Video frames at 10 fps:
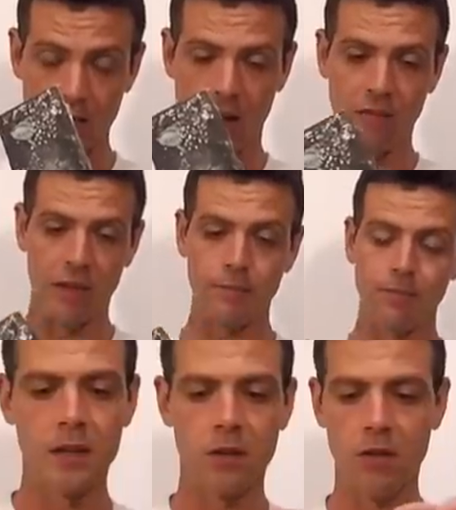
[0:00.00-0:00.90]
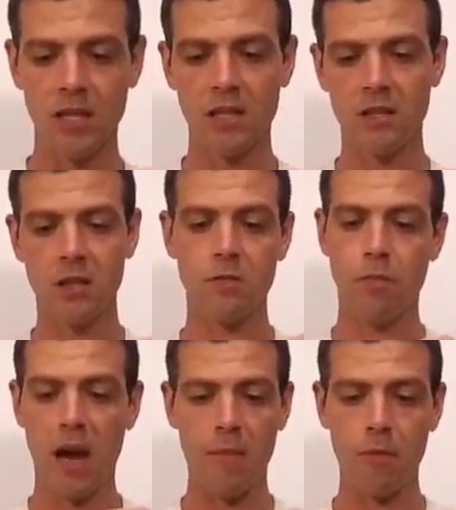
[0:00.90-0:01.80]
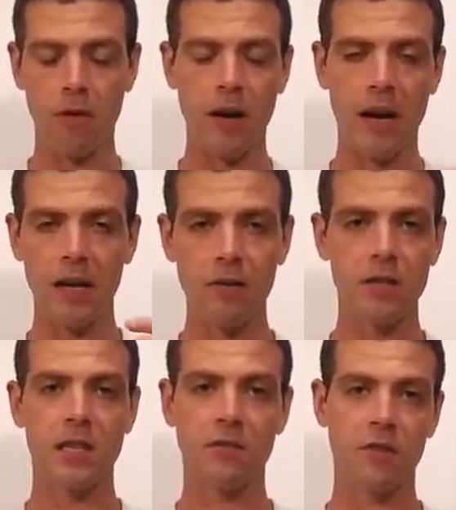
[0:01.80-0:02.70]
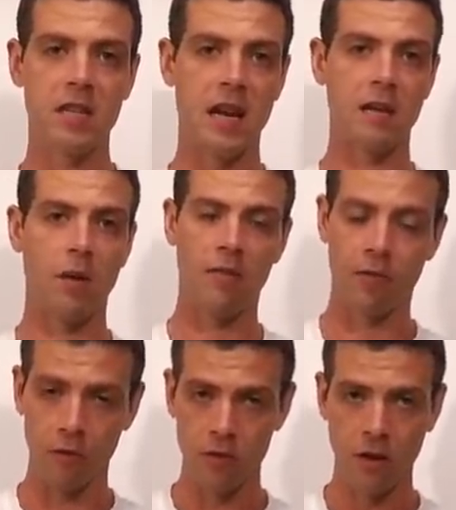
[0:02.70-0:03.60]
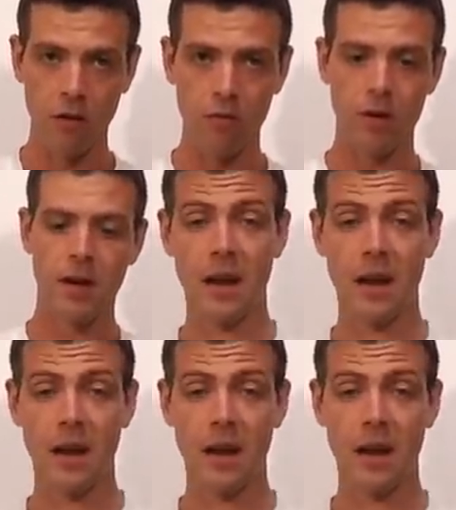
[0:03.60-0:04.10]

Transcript: of it. So this is just paper, and I use this for sanding my first coat,